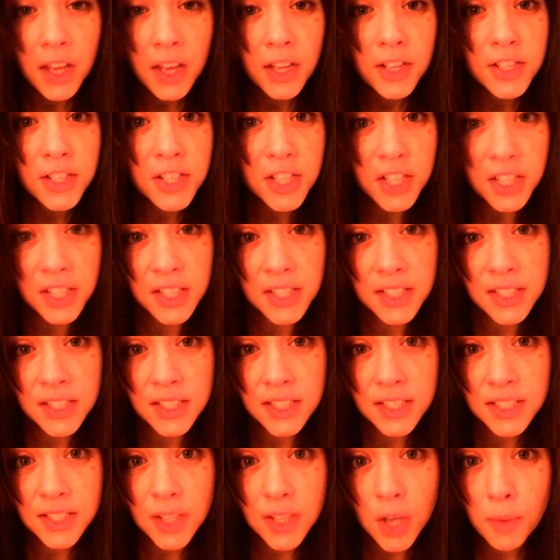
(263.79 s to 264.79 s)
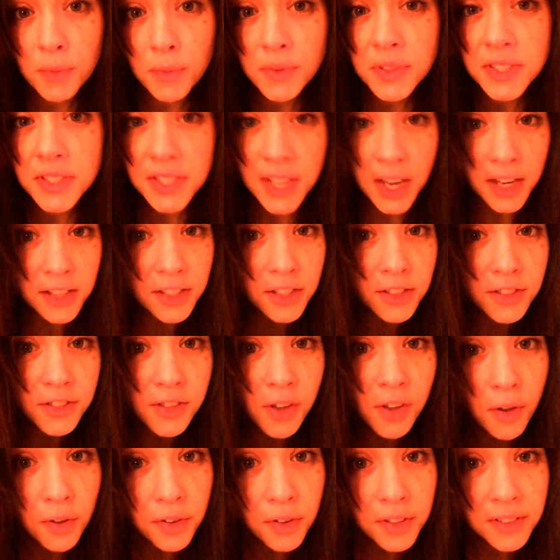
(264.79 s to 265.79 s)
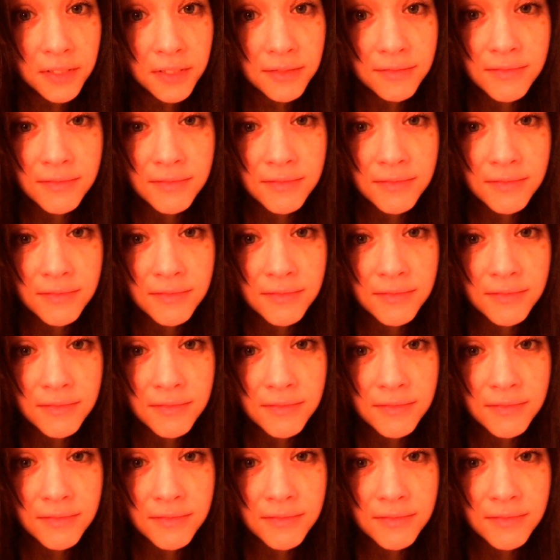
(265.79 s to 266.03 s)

She's almost 10 years old,